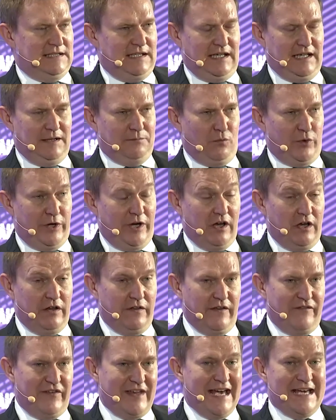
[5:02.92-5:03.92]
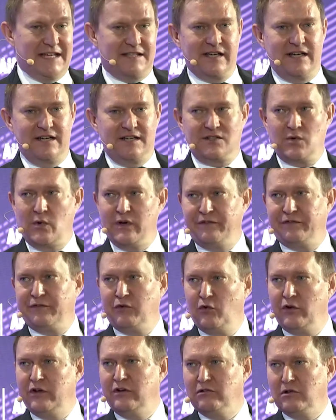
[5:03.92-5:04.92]
We know that the 18 to
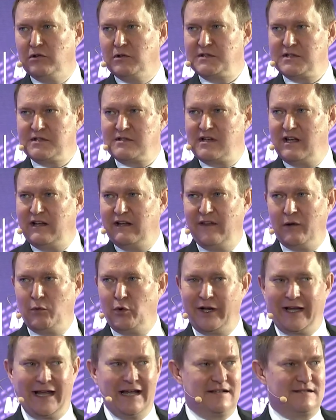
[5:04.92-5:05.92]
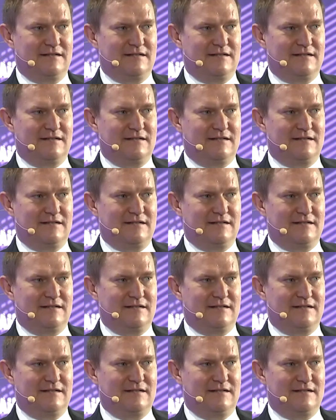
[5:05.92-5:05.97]
24-year-olds are saying they want to get